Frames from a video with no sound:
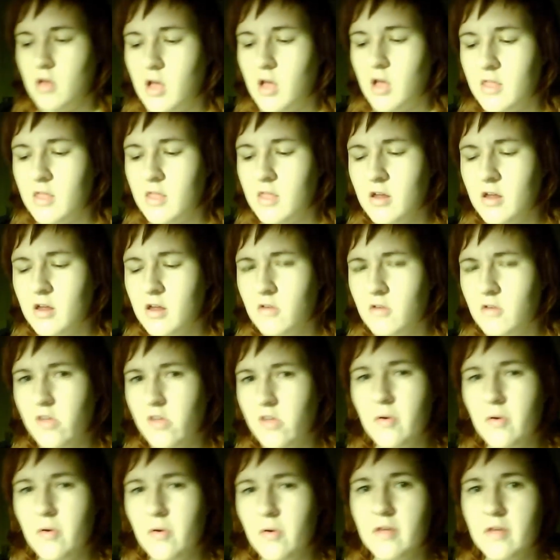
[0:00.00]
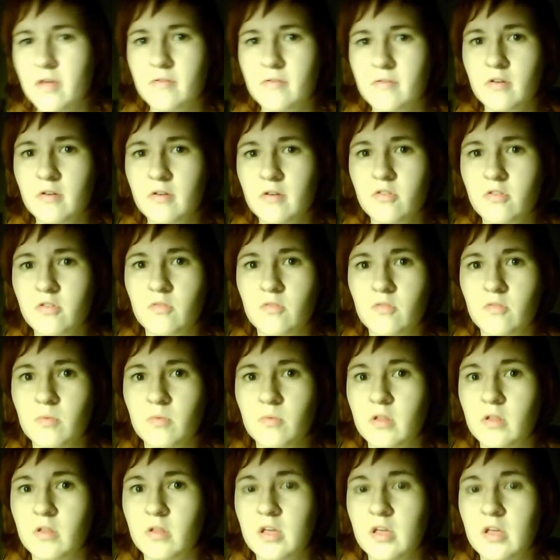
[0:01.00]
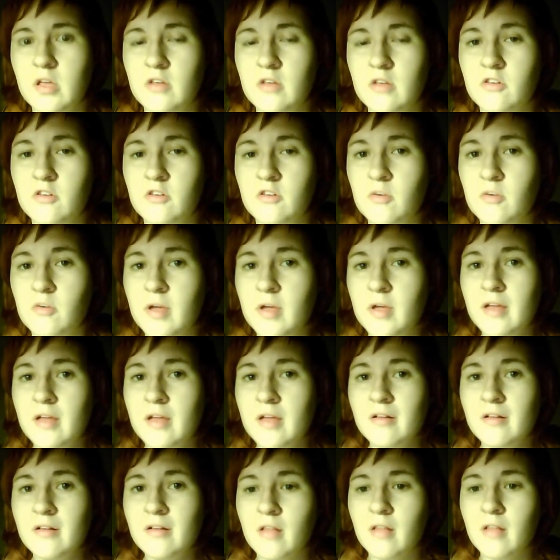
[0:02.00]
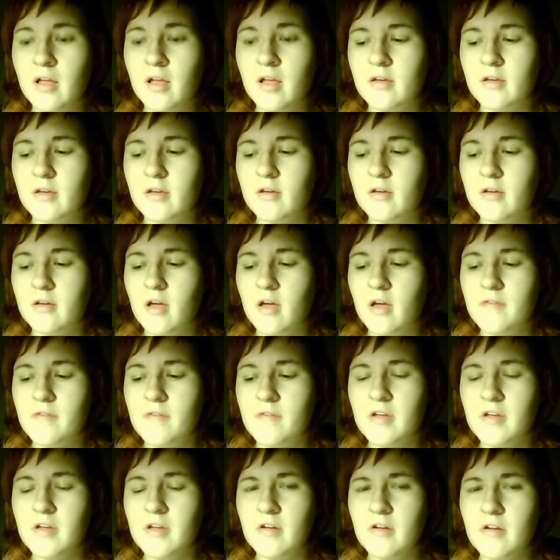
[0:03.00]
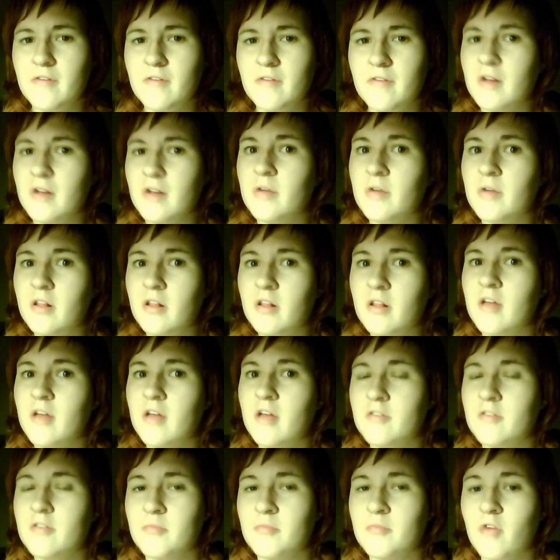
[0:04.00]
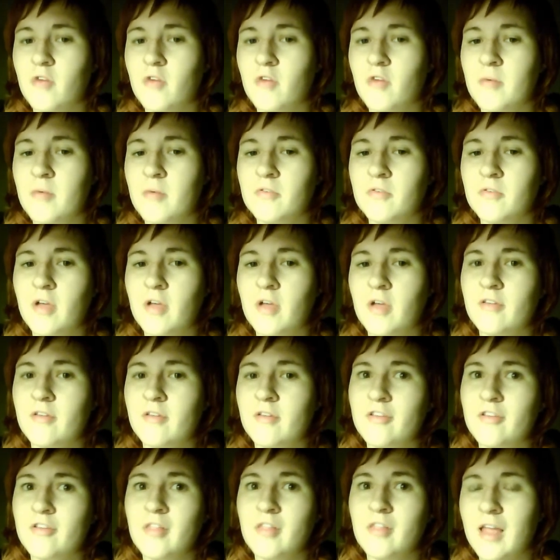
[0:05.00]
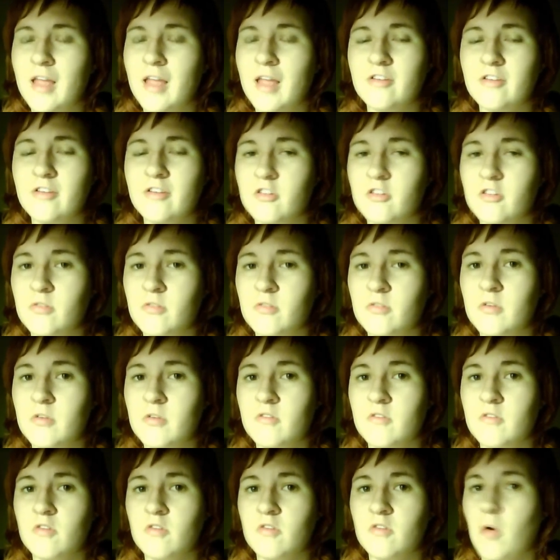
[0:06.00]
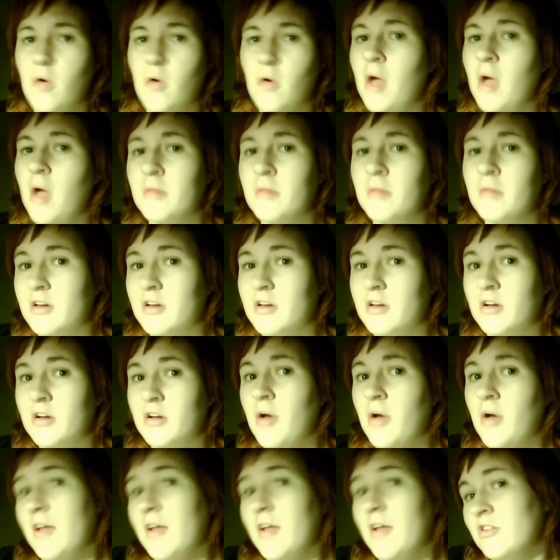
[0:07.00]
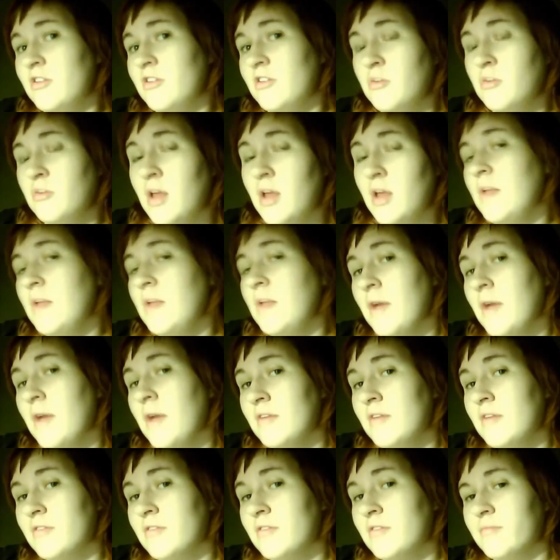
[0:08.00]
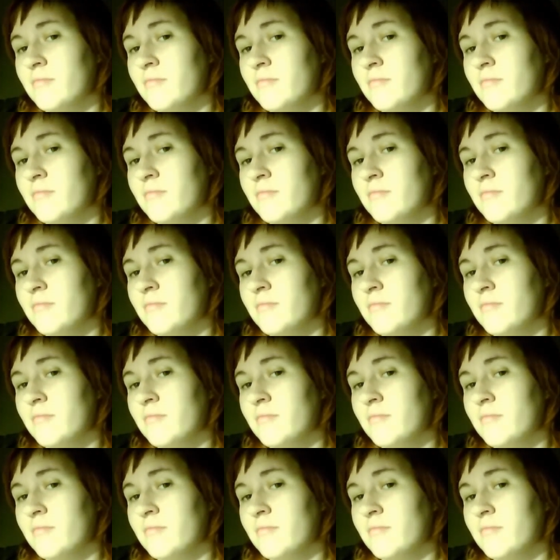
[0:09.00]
And then also, if you're just really into doing it, like, I figure if I don't get a lot of subscribers, I still like to do this, so I'm gonna go ahead and do it anyways.